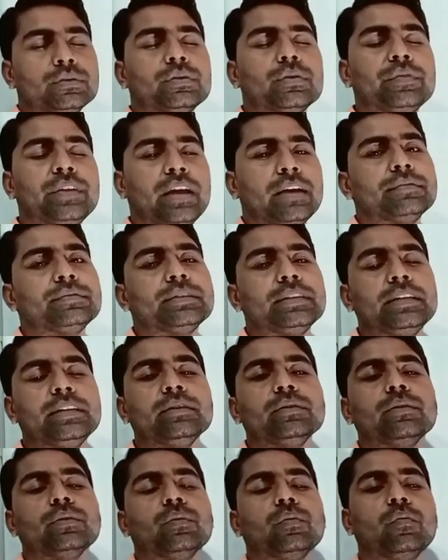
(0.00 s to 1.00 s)
So we have
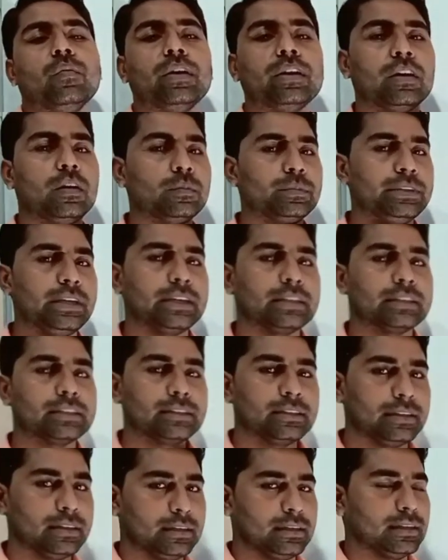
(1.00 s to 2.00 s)
seen one
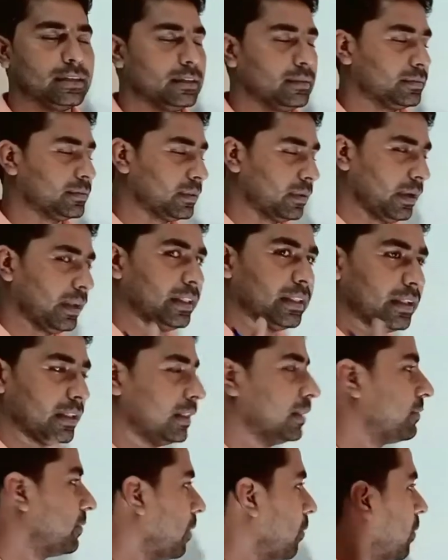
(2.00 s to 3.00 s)
object in
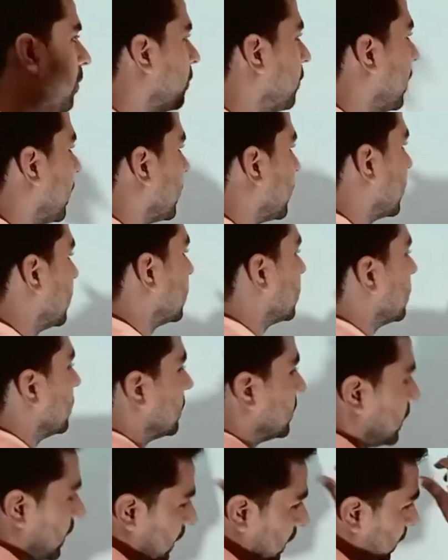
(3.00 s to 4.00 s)
the form of
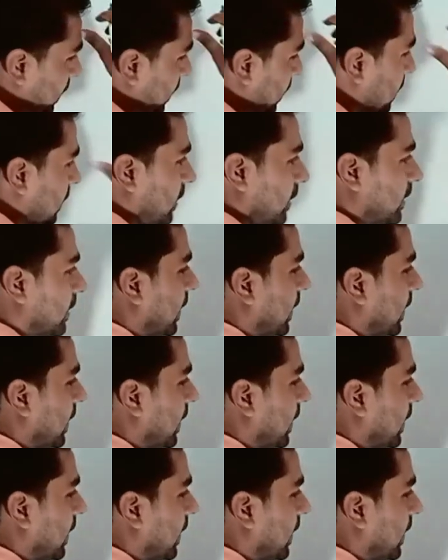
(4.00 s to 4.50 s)
vectors. See here,